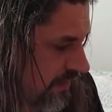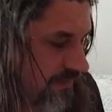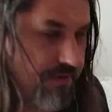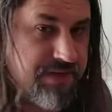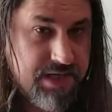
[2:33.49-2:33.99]

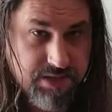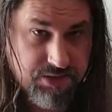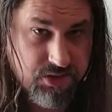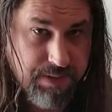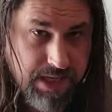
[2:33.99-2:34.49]
15-inch
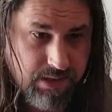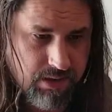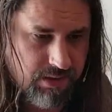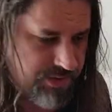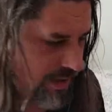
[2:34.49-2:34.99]

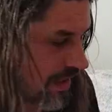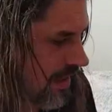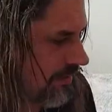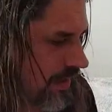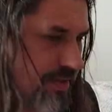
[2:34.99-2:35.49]
speaker. It's an
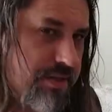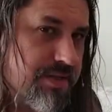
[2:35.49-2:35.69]
obelisk